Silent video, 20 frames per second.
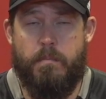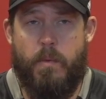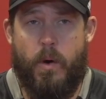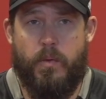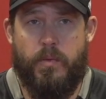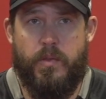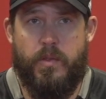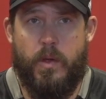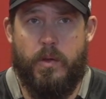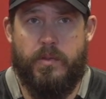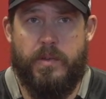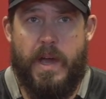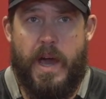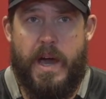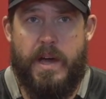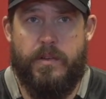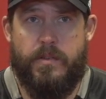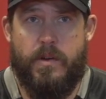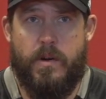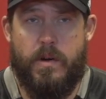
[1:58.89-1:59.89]
both of those
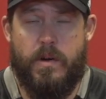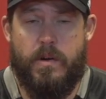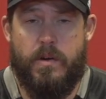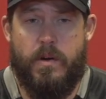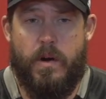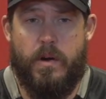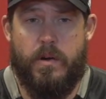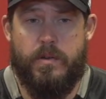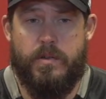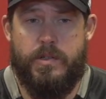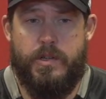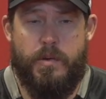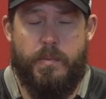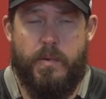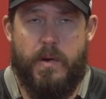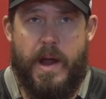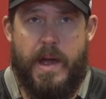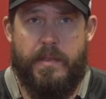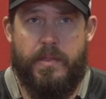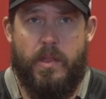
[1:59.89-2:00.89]
guys are
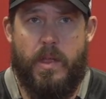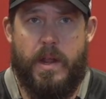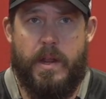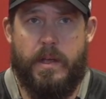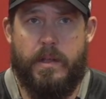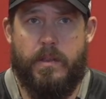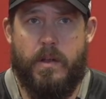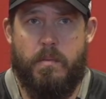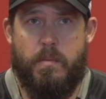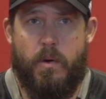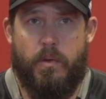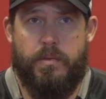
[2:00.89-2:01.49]
super athletic.